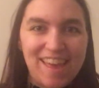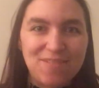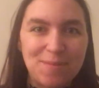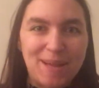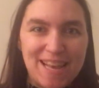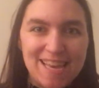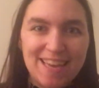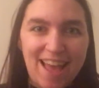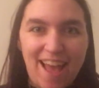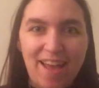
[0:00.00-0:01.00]
Hey
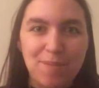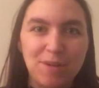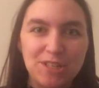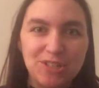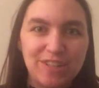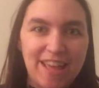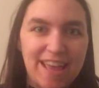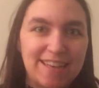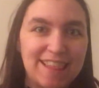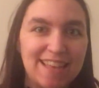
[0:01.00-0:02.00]
everybody, I'm Rachel
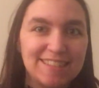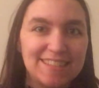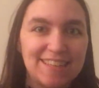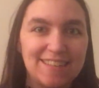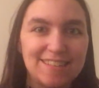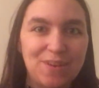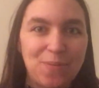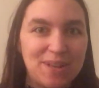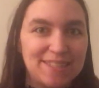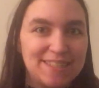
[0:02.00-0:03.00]
and this is
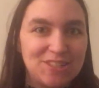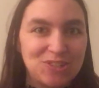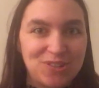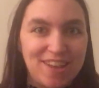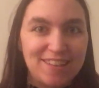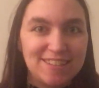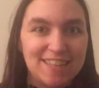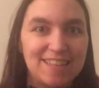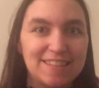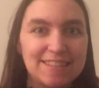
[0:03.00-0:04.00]
Quintessential
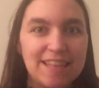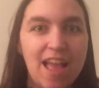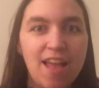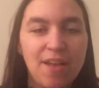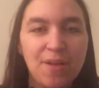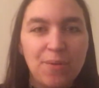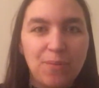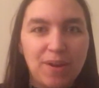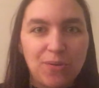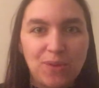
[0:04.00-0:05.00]
Nonsense
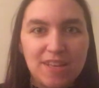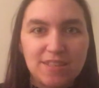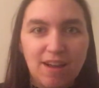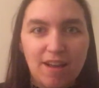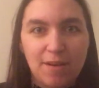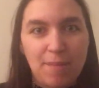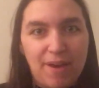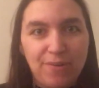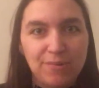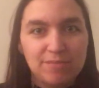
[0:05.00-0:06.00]
where we talk
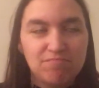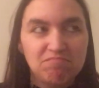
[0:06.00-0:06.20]
about